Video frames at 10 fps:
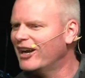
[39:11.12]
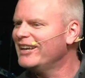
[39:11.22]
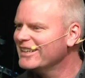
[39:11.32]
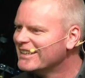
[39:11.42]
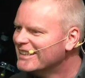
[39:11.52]

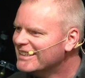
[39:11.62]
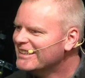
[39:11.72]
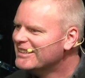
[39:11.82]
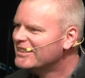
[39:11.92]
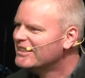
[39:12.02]
right?
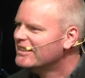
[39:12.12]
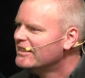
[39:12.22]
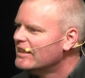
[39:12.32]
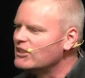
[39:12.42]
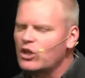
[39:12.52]

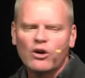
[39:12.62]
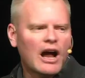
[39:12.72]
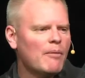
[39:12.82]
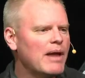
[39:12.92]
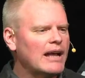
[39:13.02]
And so
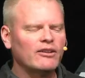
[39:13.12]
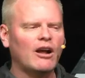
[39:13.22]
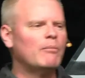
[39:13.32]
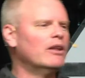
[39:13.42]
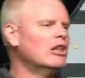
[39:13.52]
I'm back there,
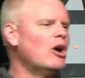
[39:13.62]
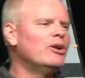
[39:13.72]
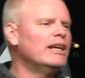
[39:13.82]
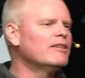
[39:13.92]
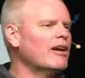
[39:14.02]
I'm
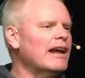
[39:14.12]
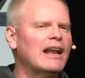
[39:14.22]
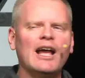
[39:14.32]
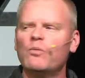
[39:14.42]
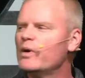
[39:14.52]
unloading, right? And
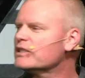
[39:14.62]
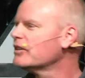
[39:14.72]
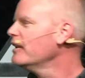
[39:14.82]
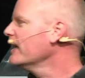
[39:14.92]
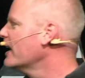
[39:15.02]
I am whistling